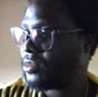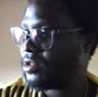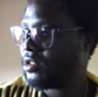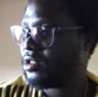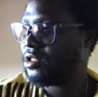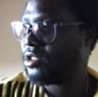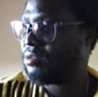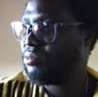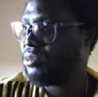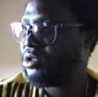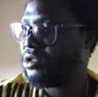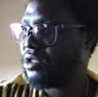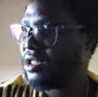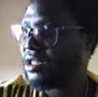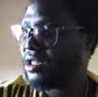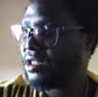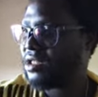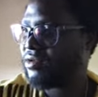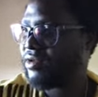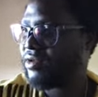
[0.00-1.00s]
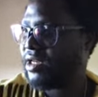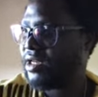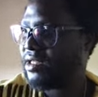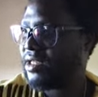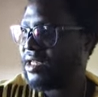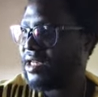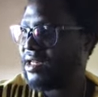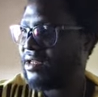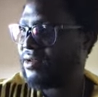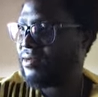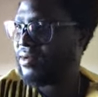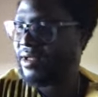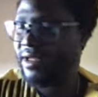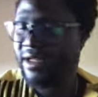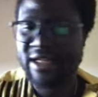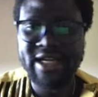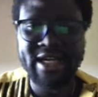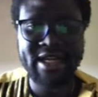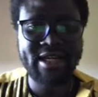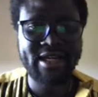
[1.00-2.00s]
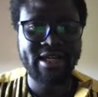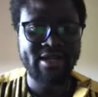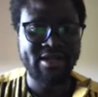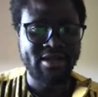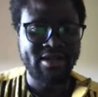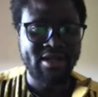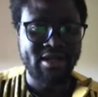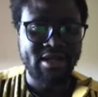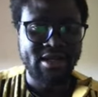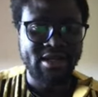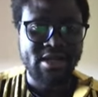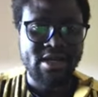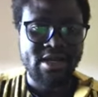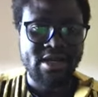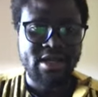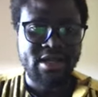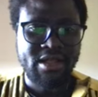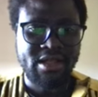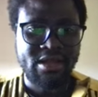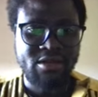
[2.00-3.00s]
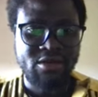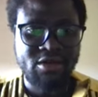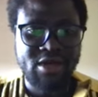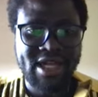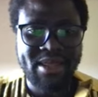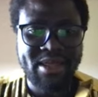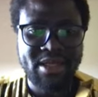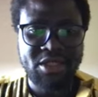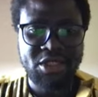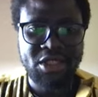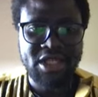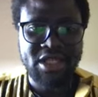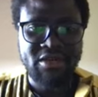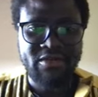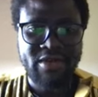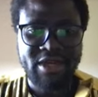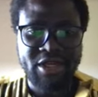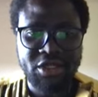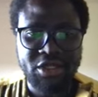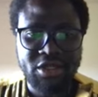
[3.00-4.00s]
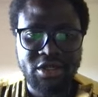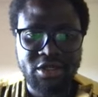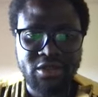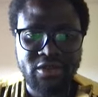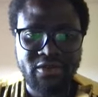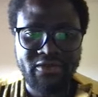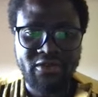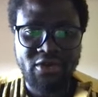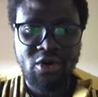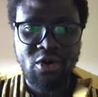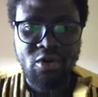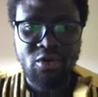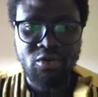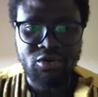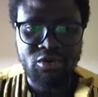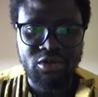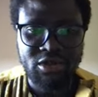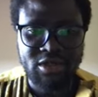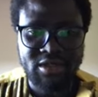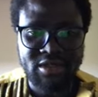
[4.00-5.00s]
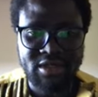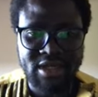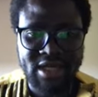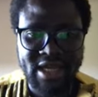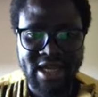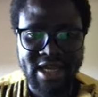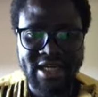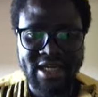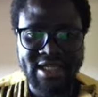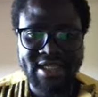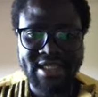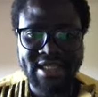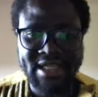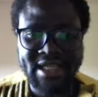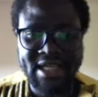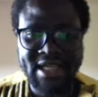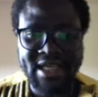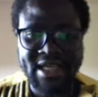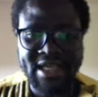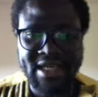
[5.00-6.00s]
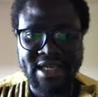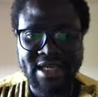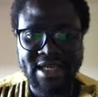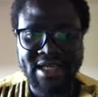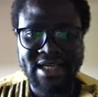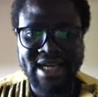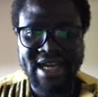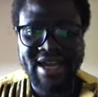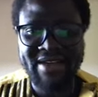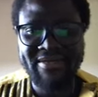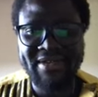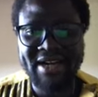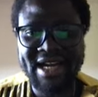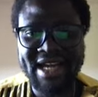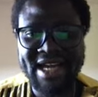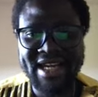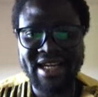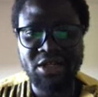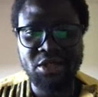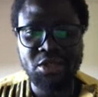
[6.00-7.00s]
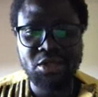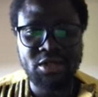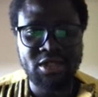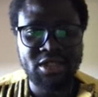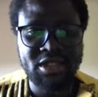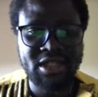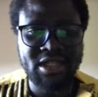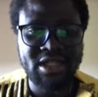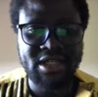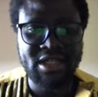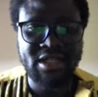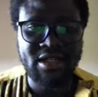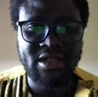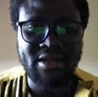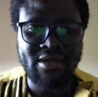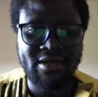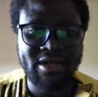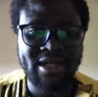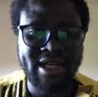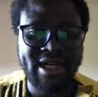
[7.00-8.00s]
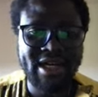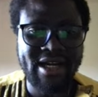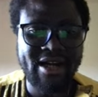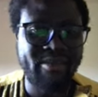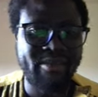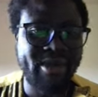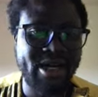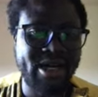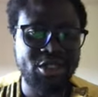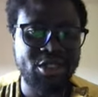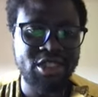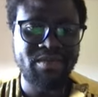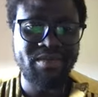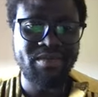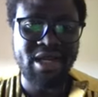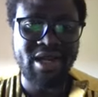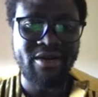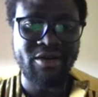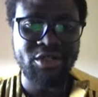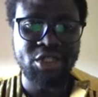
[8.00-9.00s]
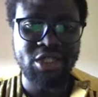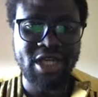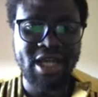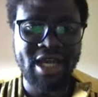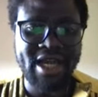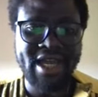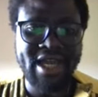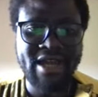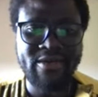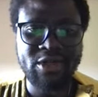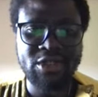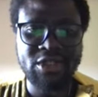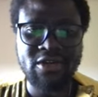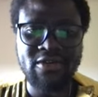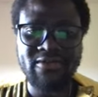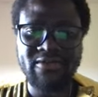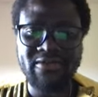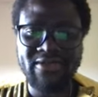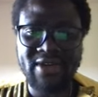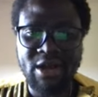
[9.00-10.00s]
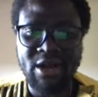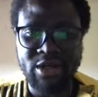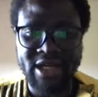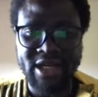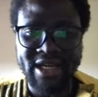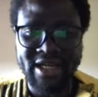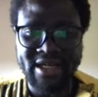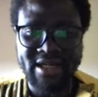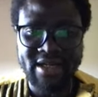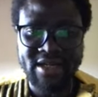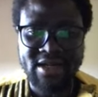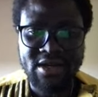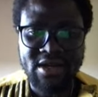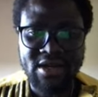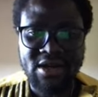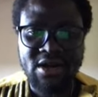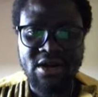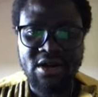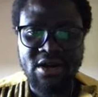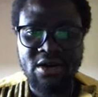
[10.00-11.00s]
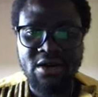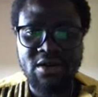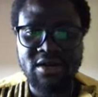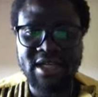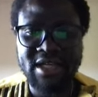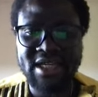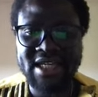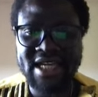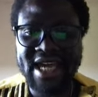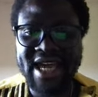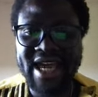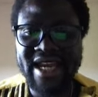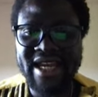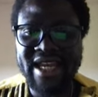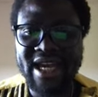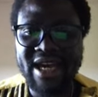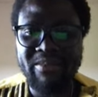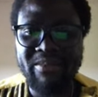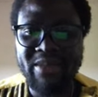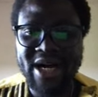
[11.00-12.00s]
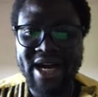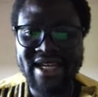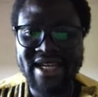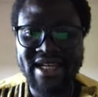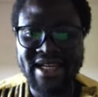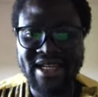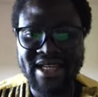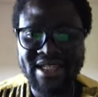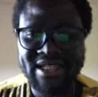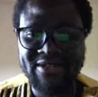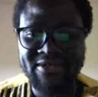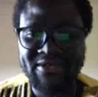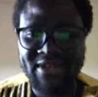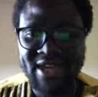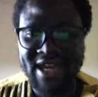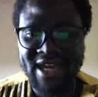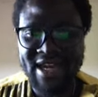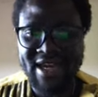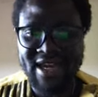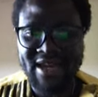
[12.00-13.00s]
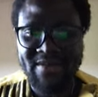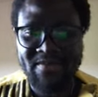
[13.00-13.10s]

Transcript: This music is crazy, I don't really like it. Look at the generations of old, and see, did ever any trust in the Lord Yahweh Hashem Yahushai and was confounded, or did any abide in his fear